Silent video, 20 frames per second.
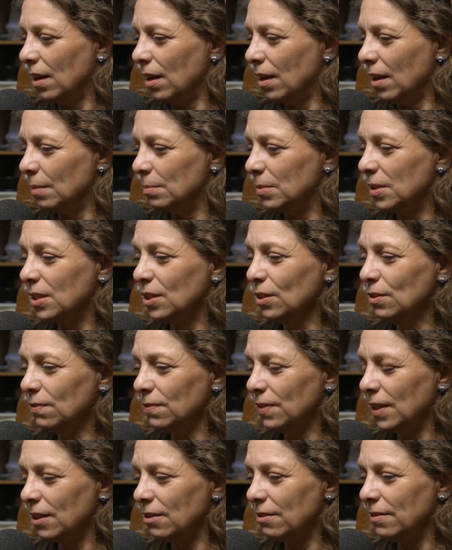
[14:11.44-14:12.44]
I'm still
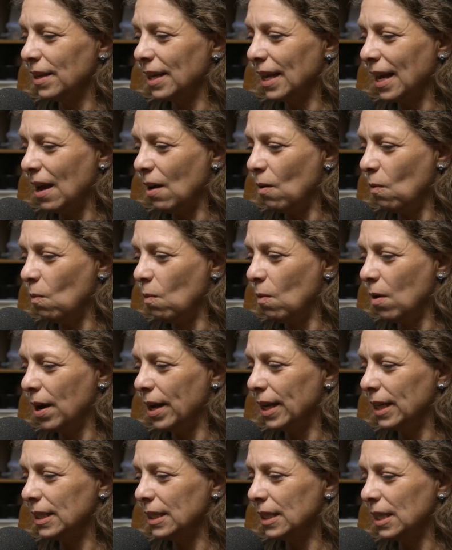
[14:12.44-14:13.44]
figuring out why
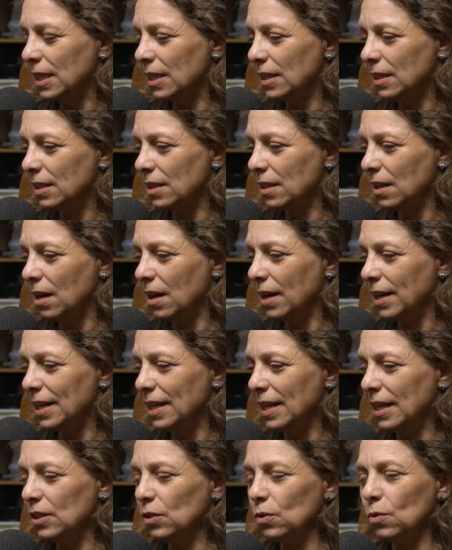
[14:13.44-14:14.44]
it is that I
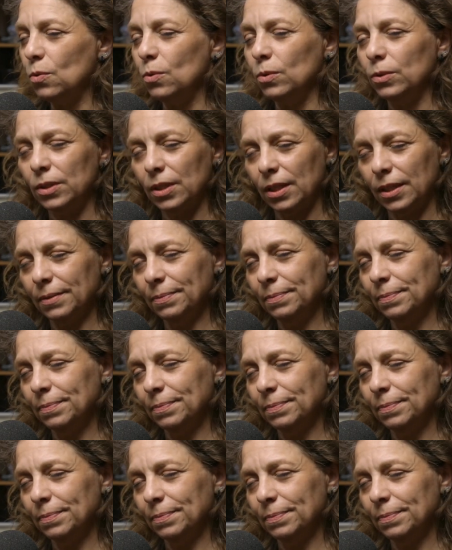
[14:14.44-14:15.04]
need order.